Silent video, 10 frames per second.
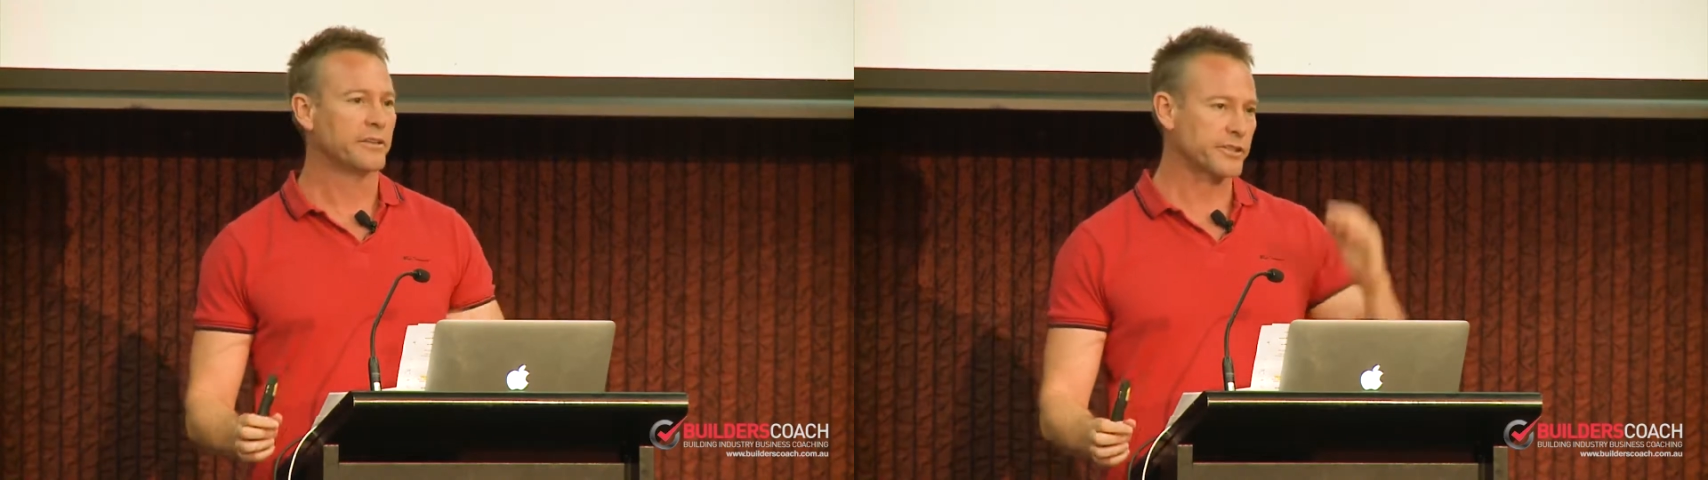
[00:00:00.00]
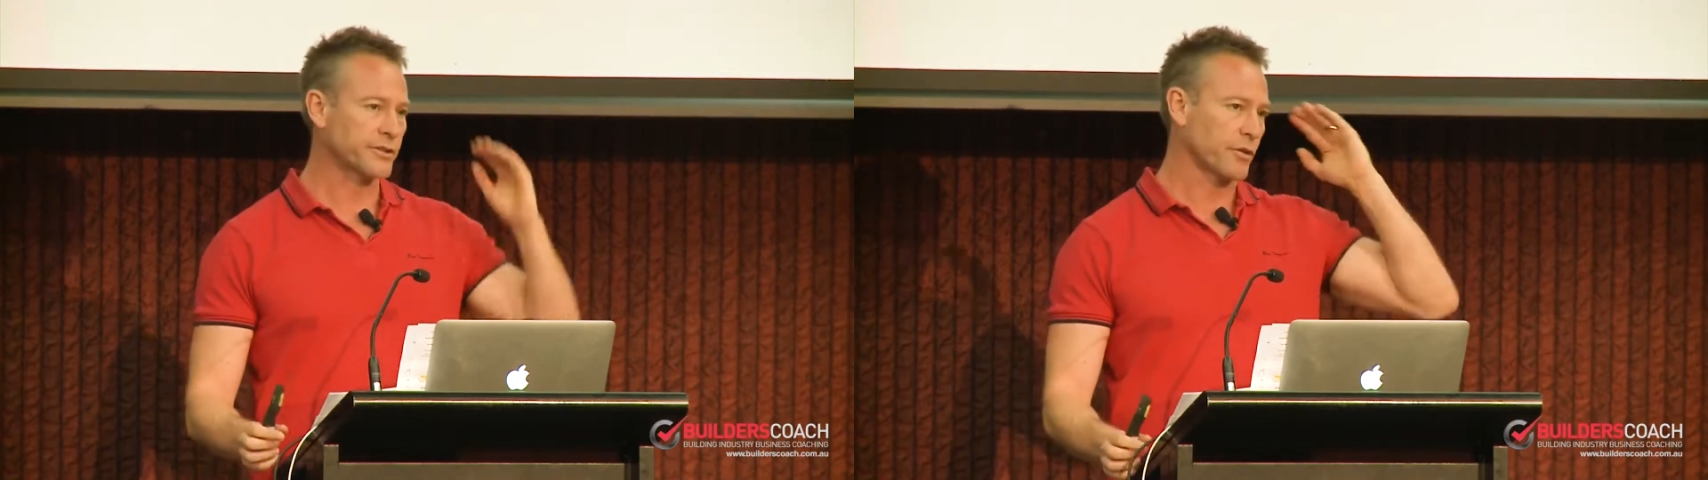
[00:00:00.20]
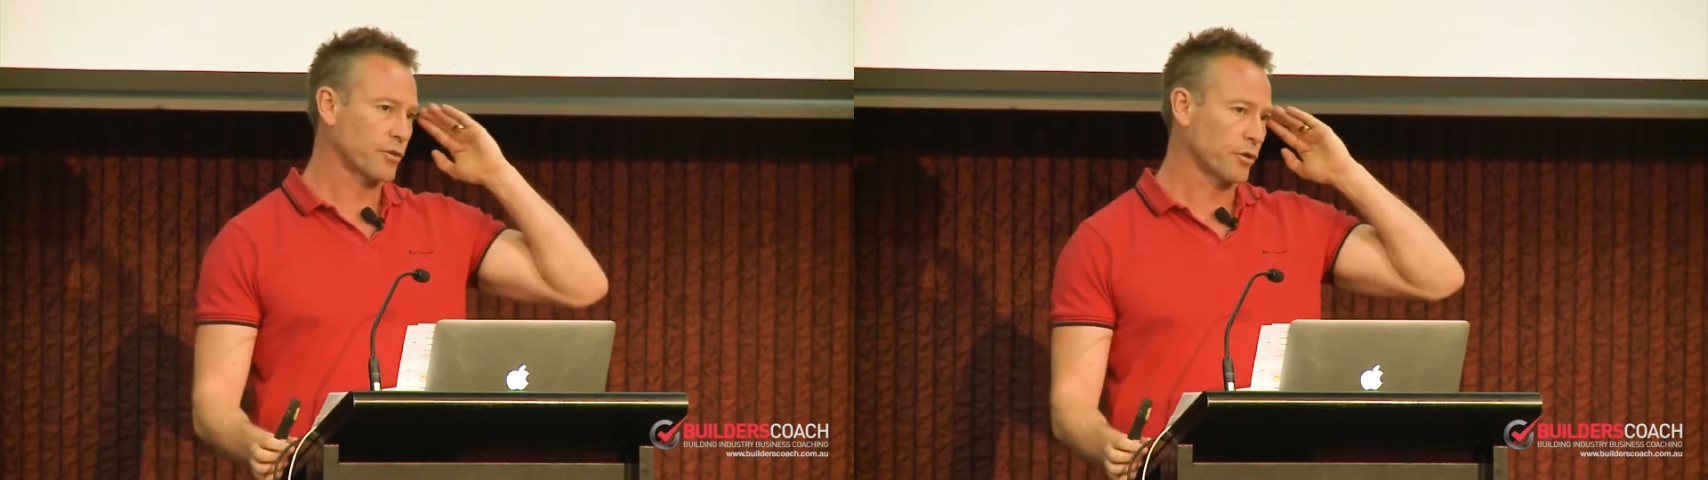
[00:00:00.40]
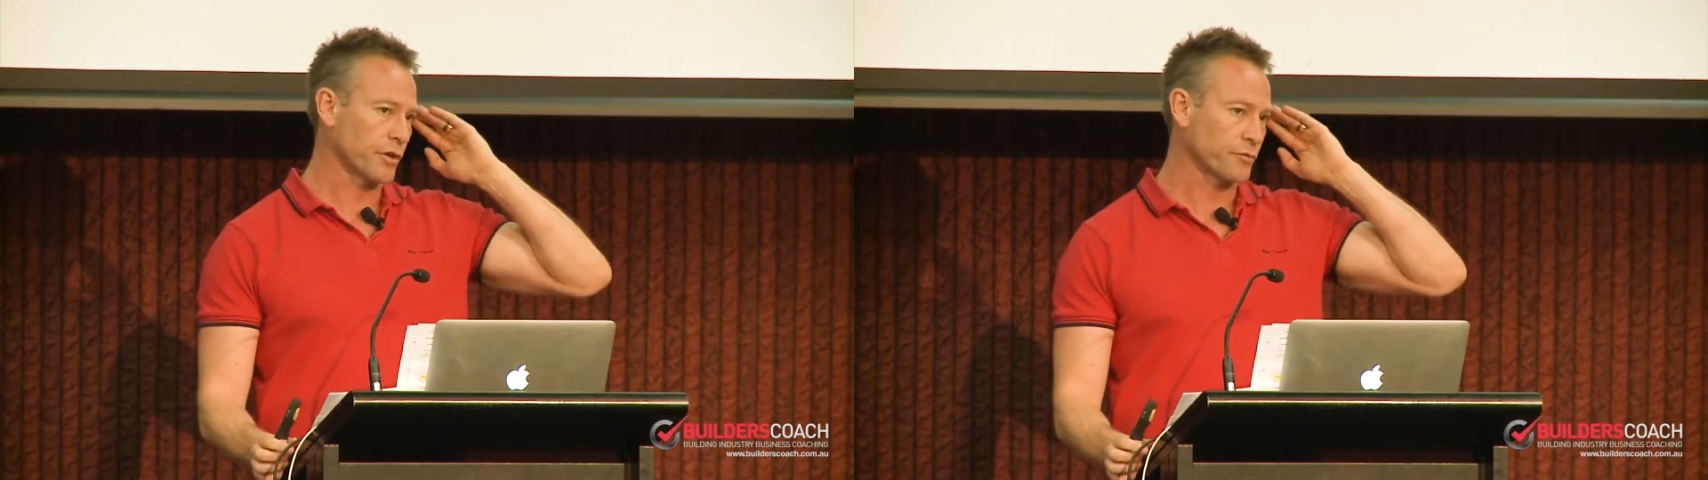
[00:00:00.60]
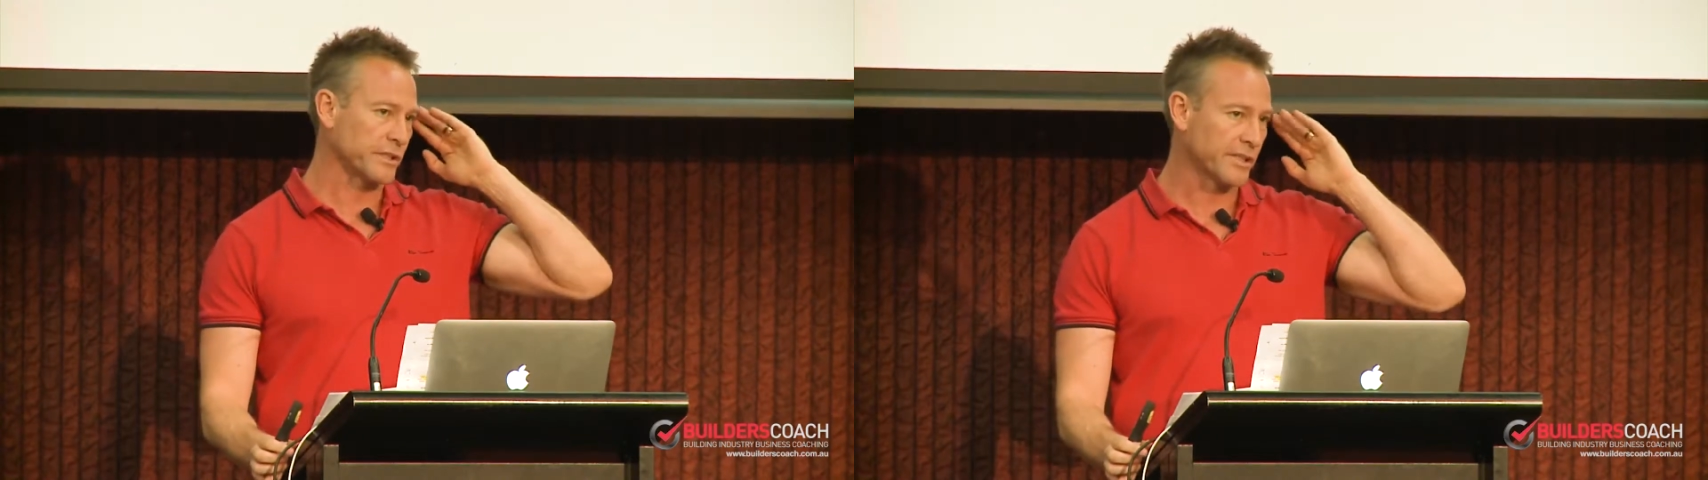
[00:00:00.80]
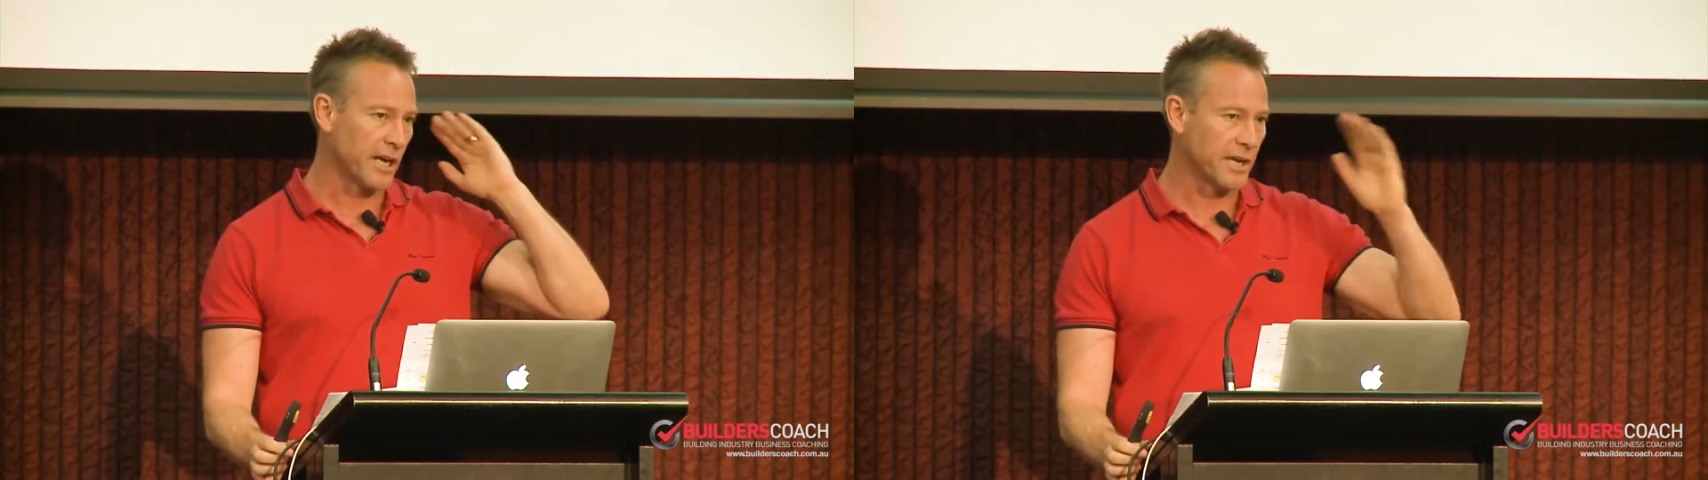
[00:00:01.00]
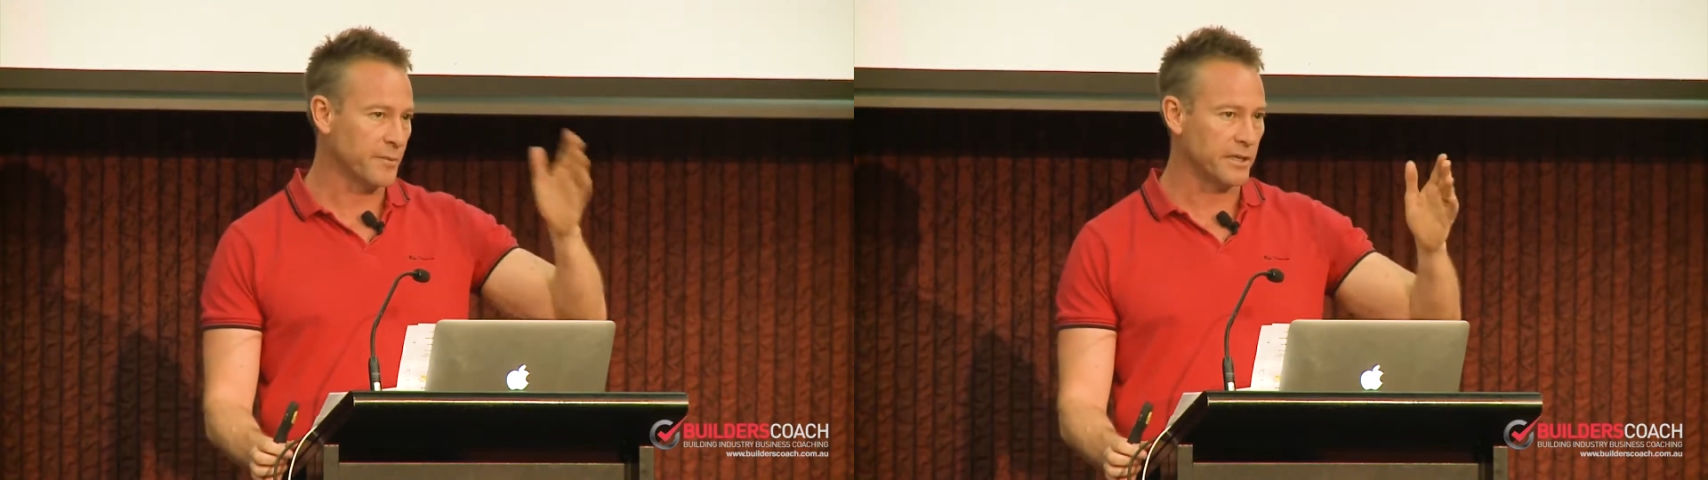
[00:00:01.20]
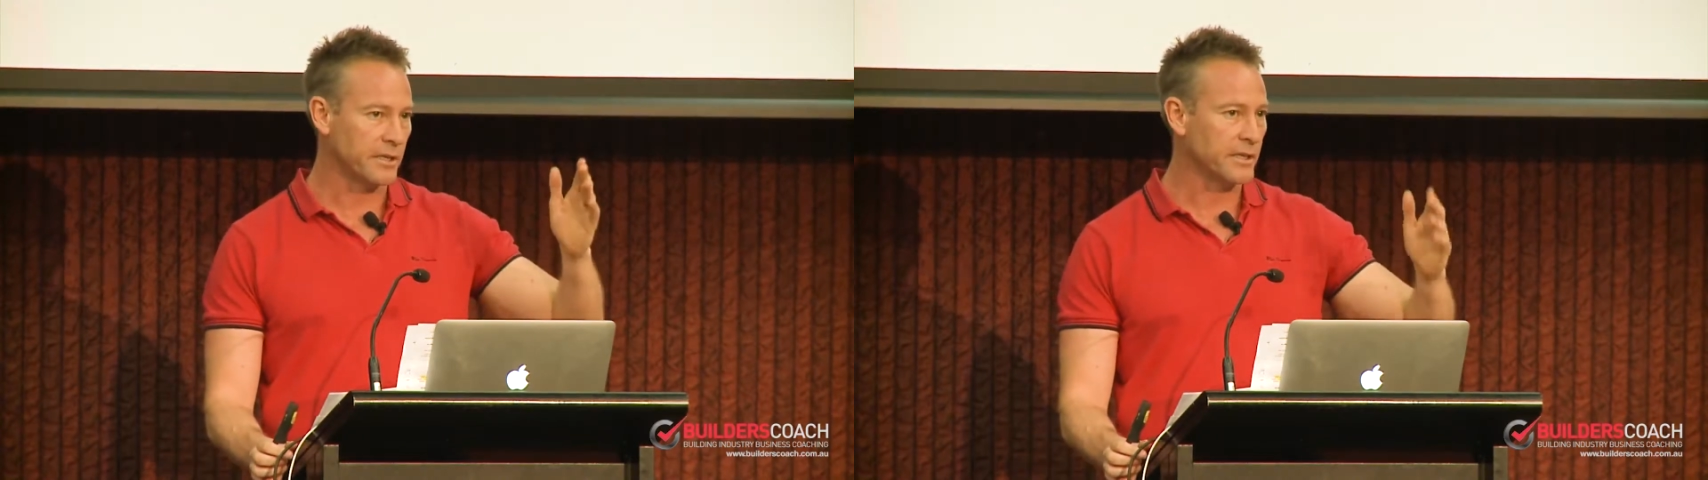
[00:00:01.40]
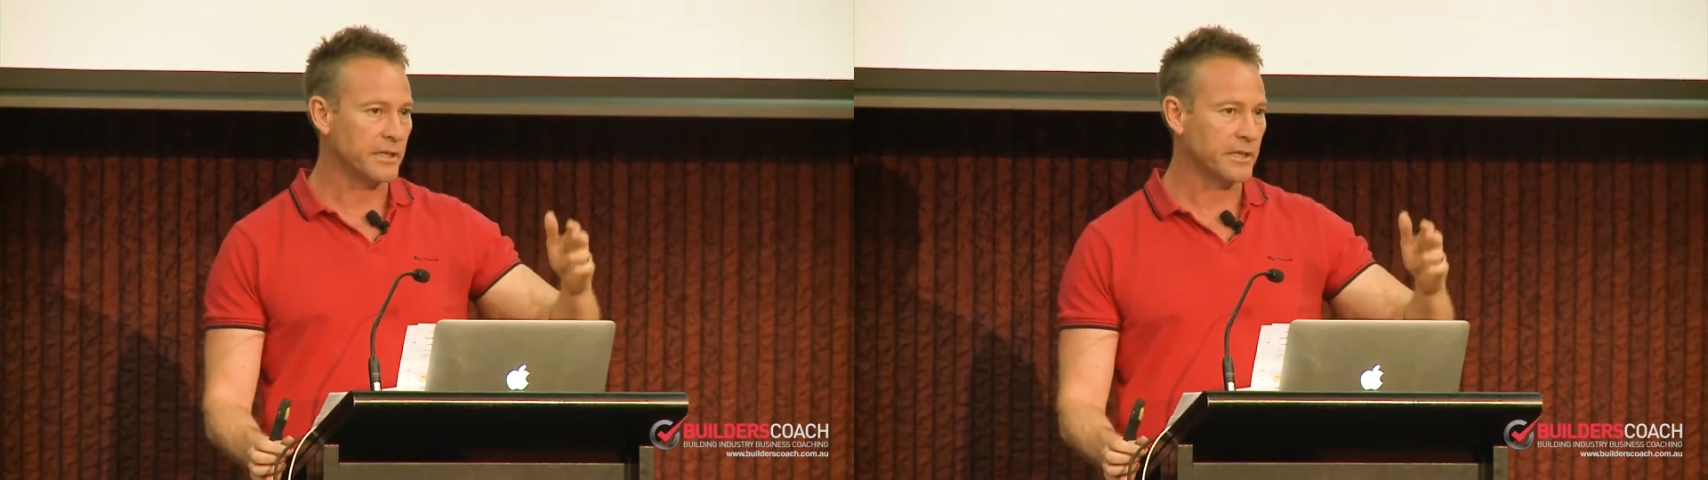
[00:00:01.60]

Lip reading: just the thought of retirement